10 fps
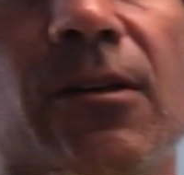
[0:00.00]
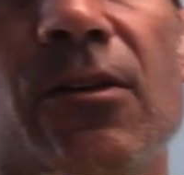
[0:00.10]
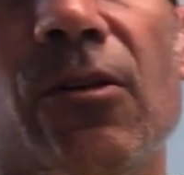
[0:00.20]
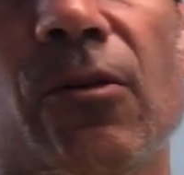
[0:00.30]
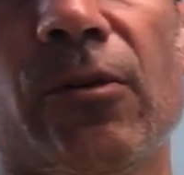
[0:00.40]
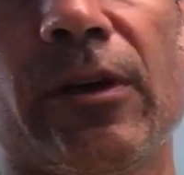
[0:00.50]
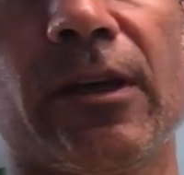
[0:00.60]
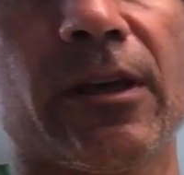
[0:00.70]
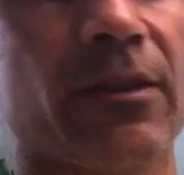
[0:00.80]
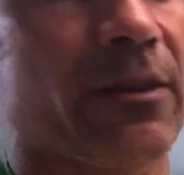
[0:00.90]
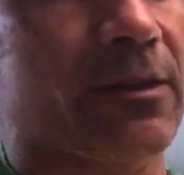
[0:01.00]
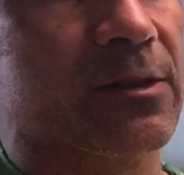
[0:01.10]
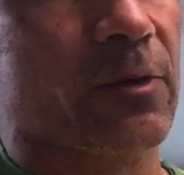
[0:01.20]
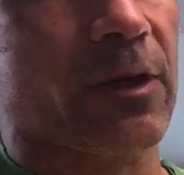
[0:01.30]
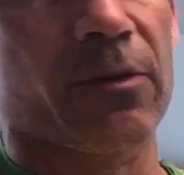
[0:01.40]
going
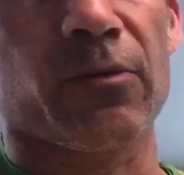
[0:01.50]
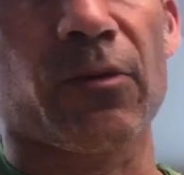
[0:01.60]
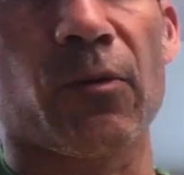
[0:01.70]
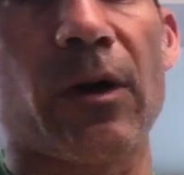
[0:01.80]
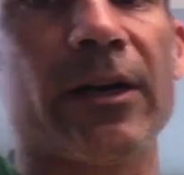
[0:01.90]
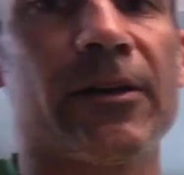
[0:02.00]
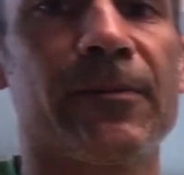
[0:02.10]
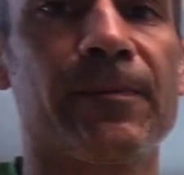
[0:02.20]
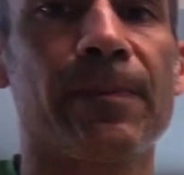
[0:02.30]
this way through the wire.